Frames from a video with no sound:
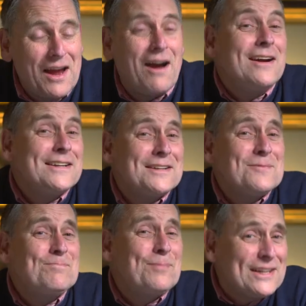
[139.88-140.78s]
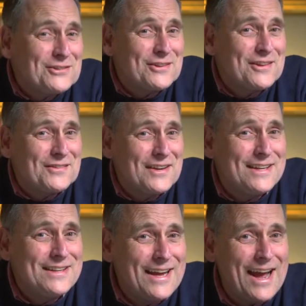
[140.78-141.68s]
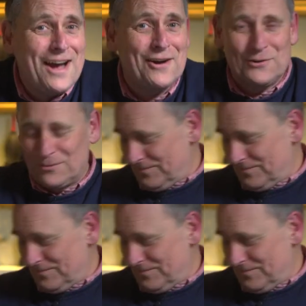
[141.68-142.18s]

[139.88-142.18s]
I can picture the scene now.